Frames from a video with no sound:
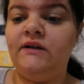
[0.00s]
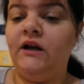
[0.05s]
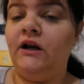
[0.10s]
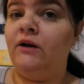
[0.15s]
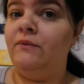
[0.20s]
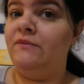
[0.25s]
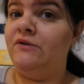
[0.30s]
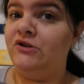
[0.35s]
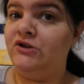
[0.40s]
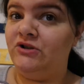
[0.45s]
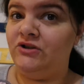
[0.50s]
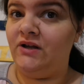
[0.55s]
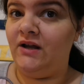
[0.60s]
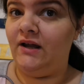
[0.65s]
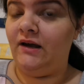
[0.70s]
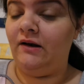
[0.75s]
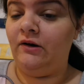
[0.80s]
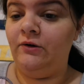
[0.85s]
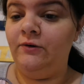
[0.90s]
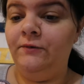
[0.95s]
Tara
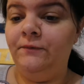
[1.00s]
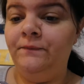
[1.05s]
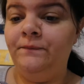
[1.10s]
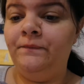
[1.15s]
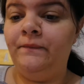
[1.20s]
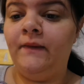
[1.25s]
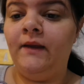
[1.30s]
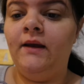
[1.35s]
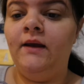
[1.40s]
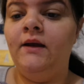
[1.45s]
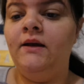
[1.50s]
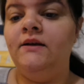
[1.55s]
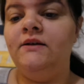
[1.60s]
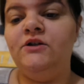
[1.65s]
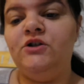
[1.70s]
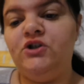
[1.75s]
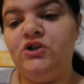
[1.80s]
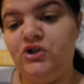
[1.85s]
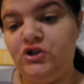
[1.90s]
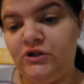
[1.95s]
Michelle,
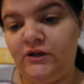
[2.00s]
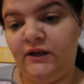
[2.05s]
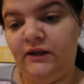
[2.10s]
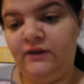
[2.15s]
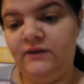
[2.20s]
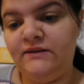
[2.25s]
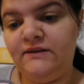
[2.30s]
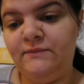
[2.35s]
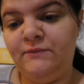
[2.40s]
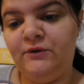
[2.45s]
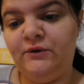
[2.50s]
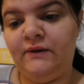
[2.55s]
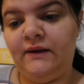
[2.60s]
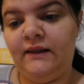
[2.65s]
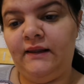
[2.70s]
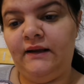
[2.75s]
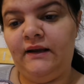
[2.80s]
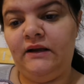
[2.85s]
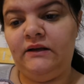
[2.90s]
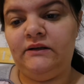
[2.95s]
Jill
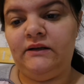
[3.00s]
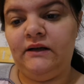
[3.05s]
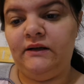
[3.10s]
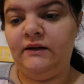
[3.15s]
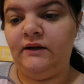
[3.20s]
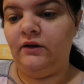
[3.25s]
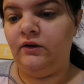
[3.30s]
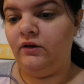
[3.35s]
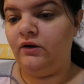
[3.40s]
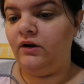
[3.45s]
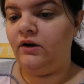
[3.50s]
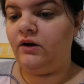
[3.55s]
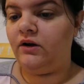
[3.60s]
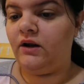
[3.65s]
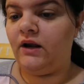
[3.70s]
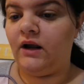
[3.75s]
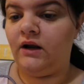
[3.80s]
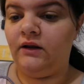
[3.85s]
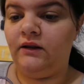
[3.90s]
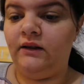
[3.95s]
Cimarelli, Danielle
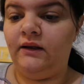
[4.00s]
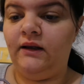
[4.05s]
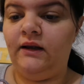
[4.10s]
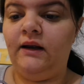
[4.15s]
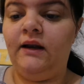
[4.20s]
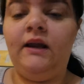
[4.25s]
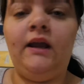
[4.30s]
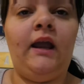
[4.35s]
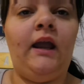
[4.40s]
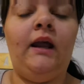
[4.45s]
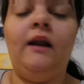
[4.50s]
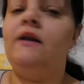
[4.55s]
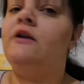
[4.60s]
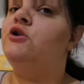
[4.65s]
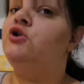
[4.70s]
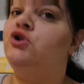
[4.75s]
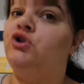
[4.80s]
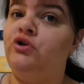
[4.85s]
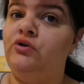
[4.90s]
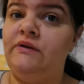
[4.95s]
Carolyn, and
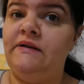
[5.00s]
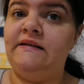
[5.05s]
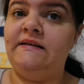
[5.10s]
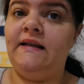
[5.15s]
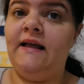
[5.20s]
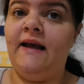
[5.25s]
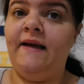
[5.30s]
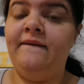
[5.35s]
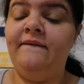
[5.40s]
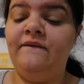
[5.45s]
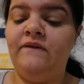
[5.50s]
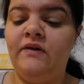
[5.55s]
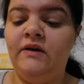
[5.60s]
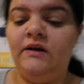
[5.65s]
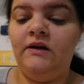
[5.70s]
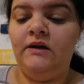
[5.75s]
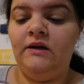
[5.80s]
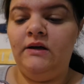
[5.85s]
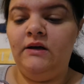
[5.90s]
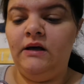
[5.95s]
It's Judy's Life.
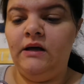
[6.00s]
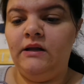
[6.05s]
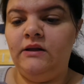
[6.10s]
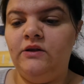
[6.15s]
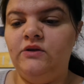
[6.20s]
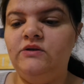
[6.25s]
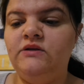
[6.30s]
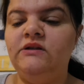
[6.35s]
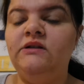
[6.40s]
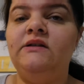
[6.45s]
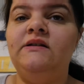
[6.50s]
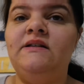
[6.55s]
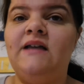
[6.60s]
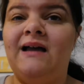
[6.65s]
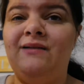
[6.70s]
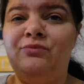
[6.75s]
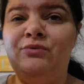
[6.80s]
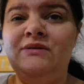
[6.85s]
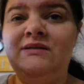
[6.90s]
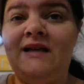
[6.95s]
Those are the
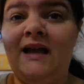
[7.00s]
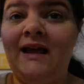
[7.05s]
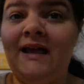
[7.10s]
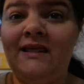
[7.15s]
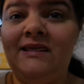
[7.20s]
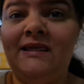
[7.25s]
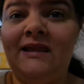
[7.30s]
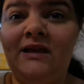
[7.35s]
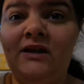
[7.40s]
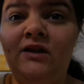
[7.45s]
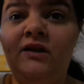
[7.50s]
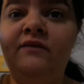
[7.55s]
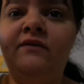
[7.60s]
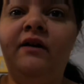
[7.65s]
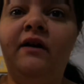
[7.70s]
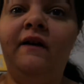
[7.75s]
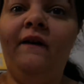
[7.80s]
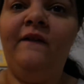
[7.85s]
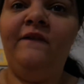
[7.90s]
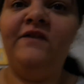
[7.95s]
top ones I could think of
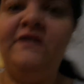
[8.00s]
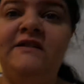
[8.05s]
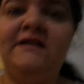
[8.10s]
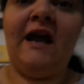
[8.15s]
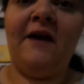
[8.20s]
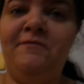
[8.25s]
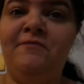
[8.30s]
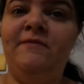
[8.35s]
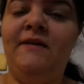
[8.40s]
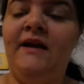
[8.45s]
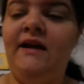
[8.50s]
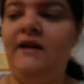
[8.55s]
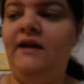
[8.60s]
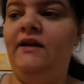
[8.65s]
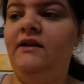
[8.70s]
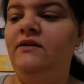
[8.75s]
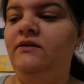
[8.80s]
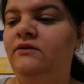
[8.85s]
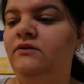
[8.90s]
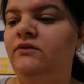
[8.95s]
off the top of my
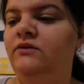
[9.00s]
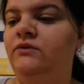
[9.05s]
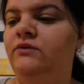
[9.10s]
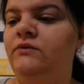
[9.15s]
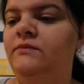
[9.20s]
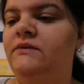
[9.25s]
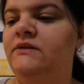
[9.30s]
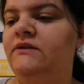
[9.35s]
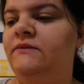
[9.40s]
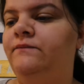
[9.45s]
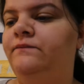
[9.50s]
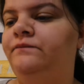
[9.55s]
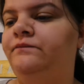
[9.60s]
head. Oops.